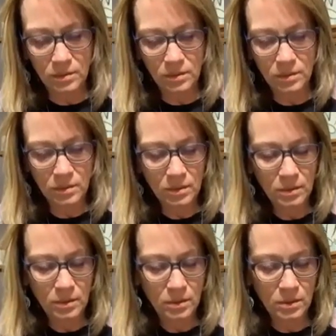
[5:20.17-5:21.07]

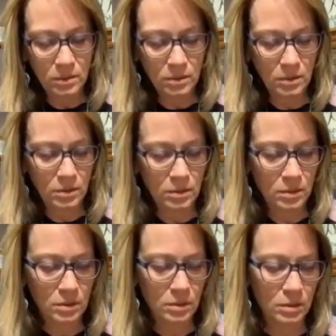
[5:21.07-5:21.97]

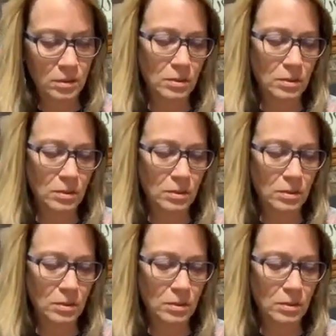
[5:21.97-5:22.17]
(no one is talking)